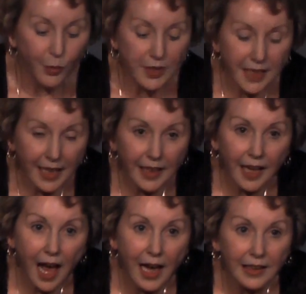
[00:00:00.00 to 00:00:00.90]

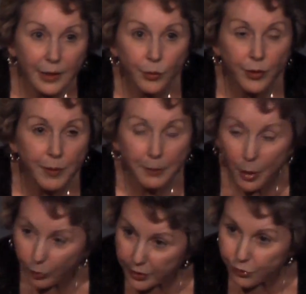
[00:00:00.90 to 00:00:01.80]
Reciting highly rhythmic
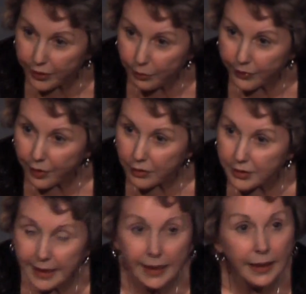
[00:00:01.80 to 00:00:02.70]
poetry with
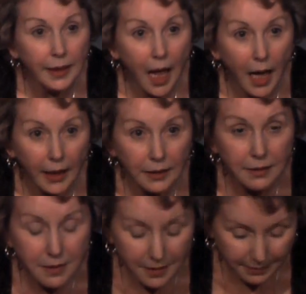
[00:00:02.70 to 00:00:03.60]
alternating
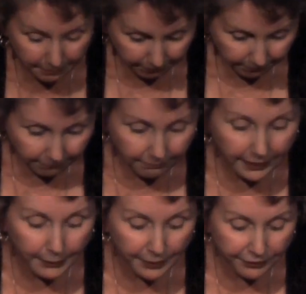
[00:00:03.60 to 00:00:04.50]
lines
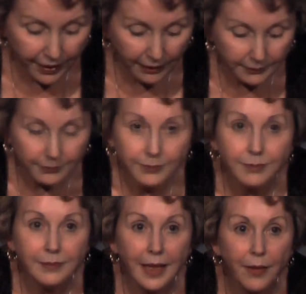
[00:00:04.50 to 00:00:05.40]
can be fun.
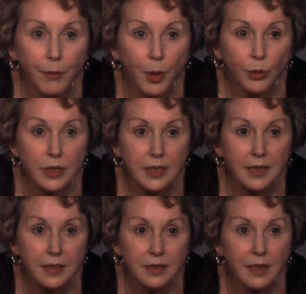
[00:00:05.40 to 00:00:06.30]
And the bonus
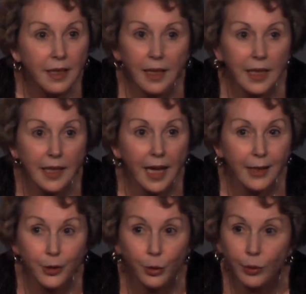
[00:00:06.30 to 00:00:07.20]
is he
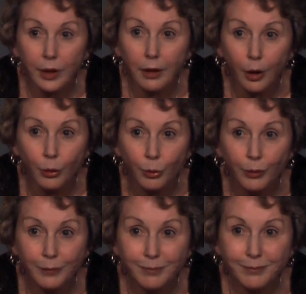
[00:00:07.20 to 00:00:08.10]
can't do it alone.